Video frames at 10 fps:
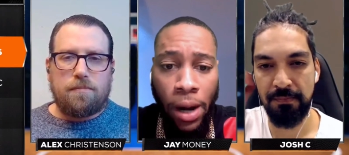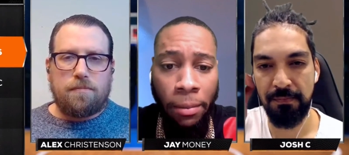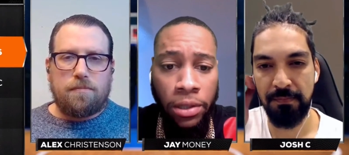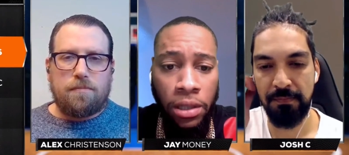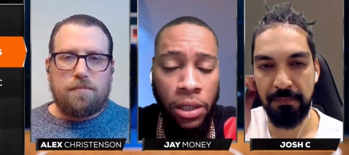Speaker 1: give me
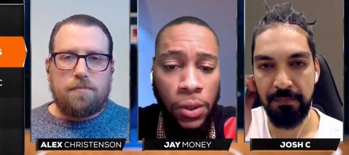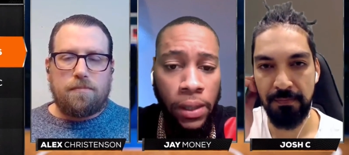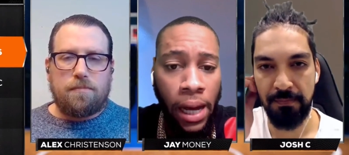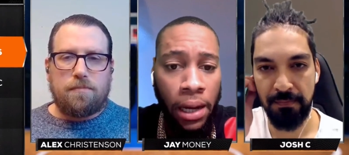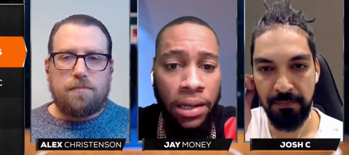the Raptors in
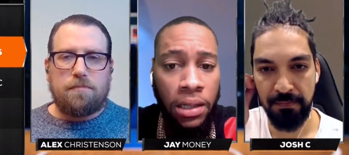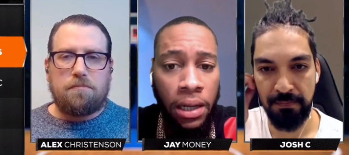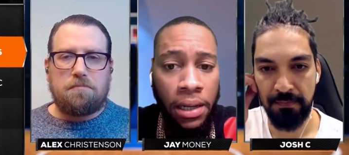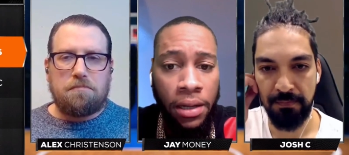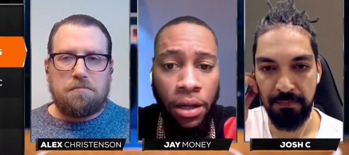this one,
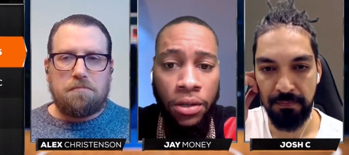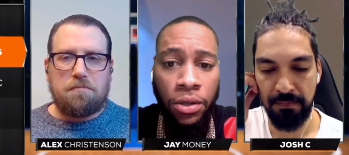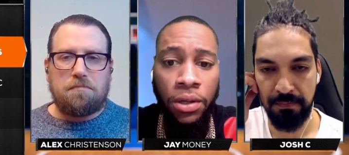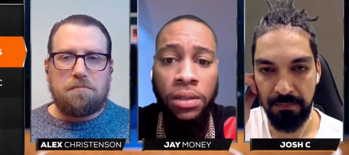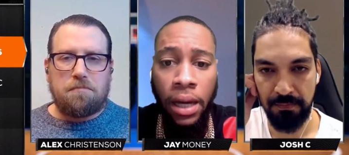Alex. Uh, any
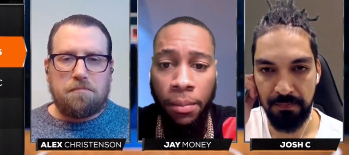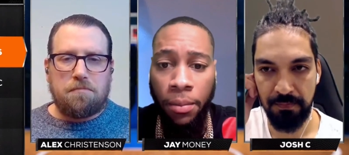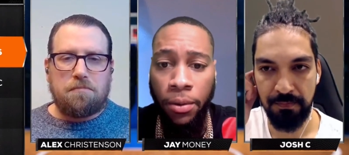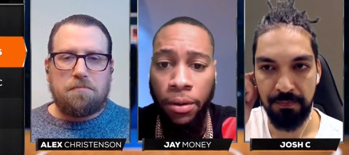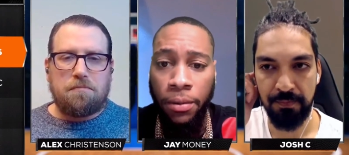thoughts on this
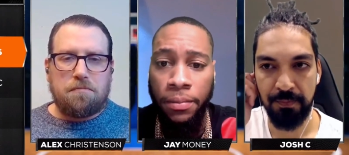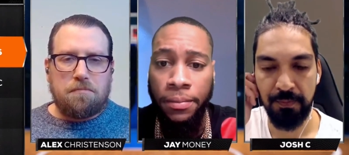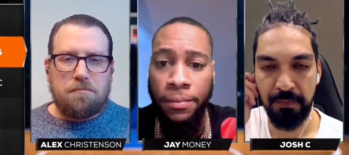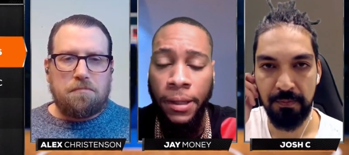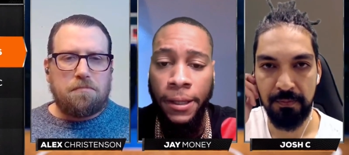game, my
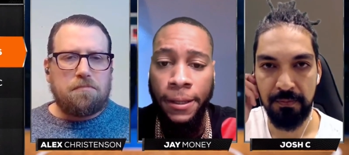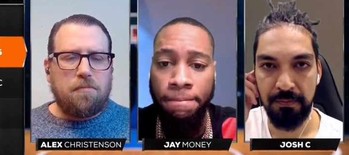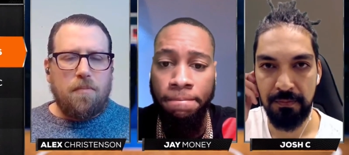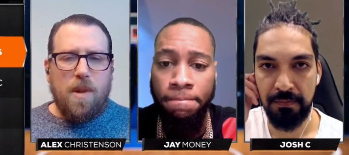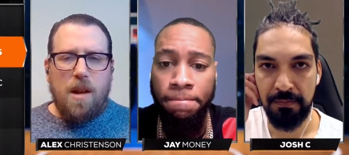brother?
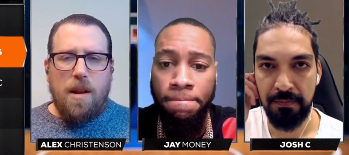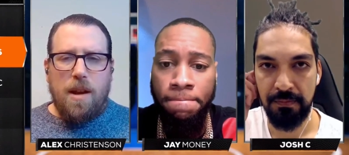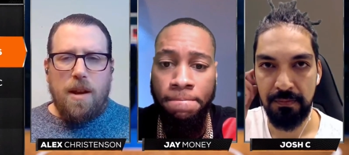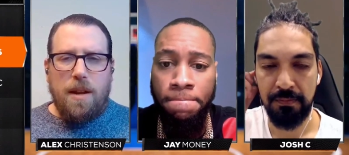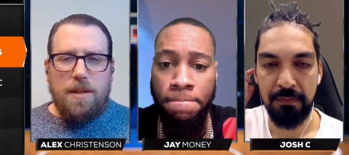
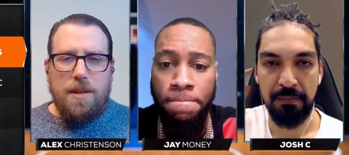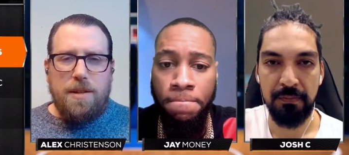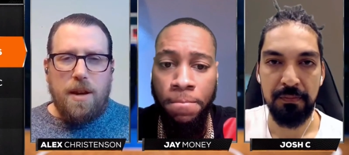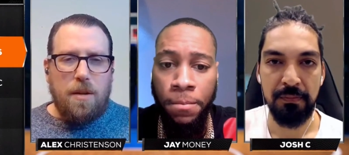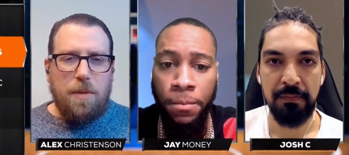
Speaker 2: Yeah, nothing
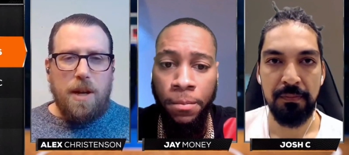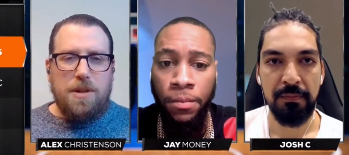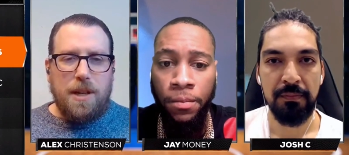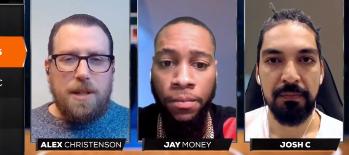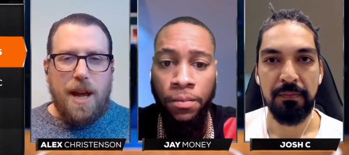terribly
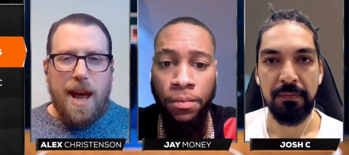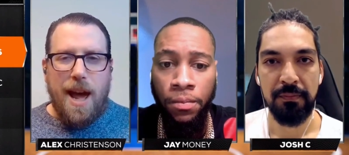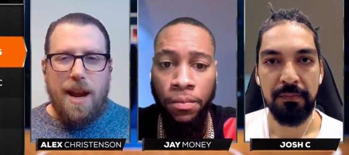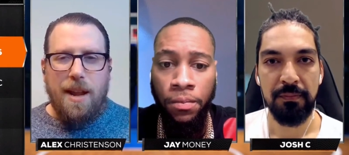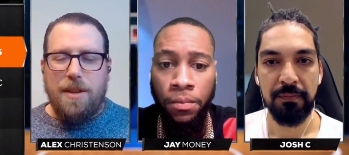interesting to
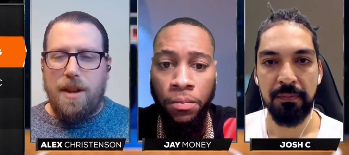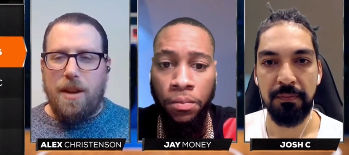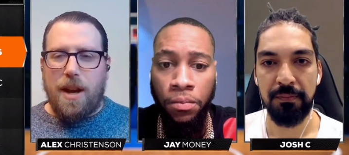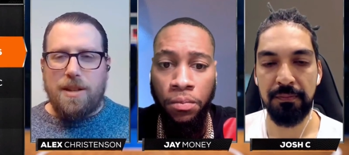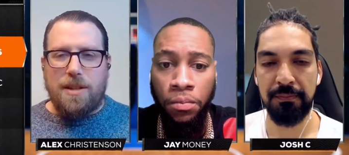add. I think you
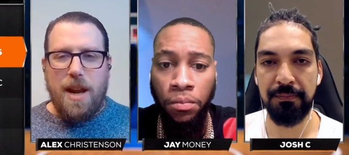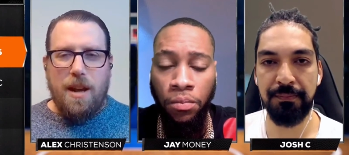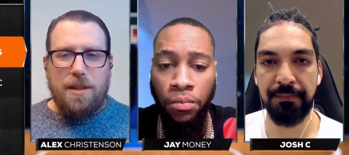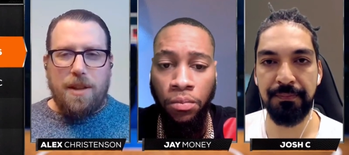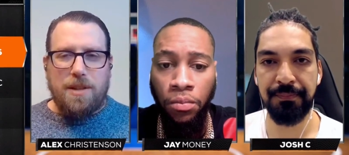guys
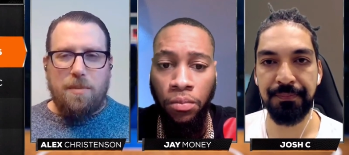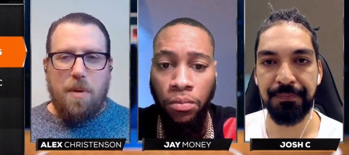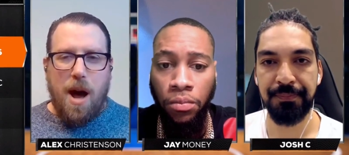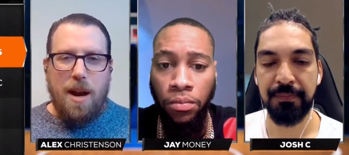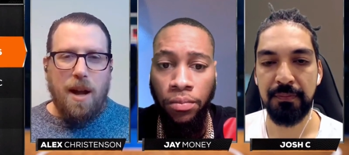nailed this
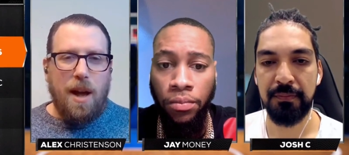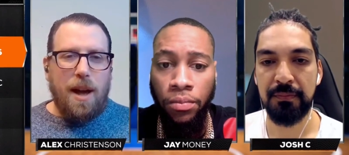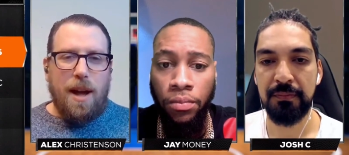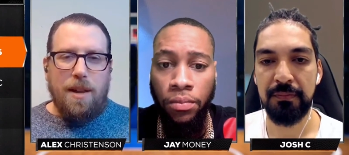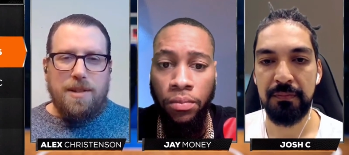spot
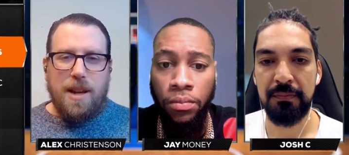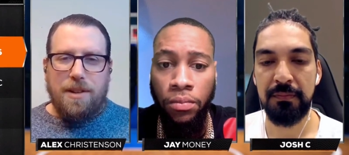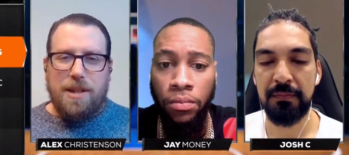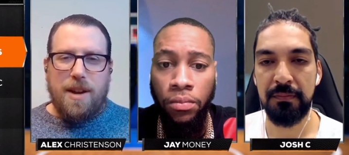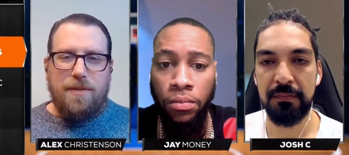the
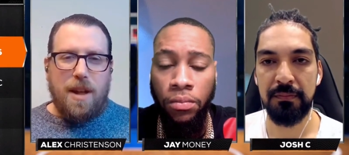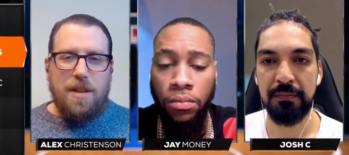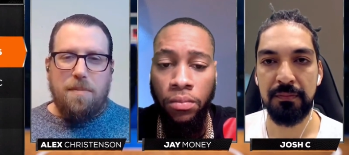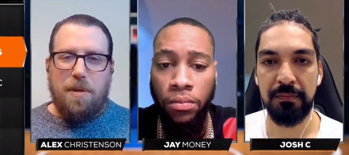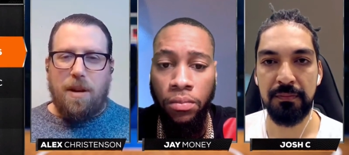Celtics have
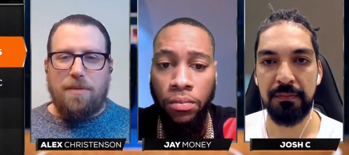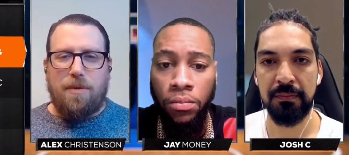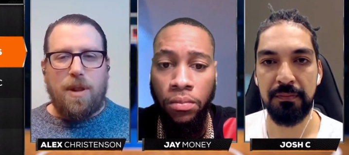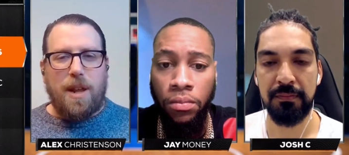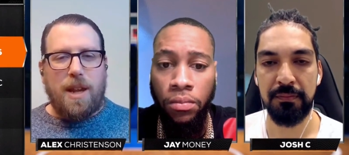nothing to play
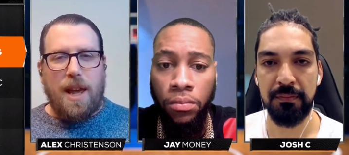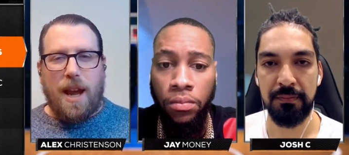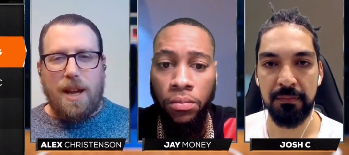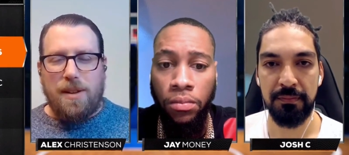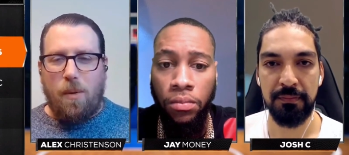for. They can't
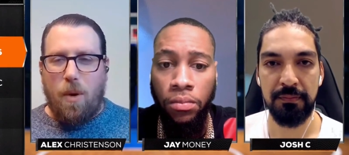get to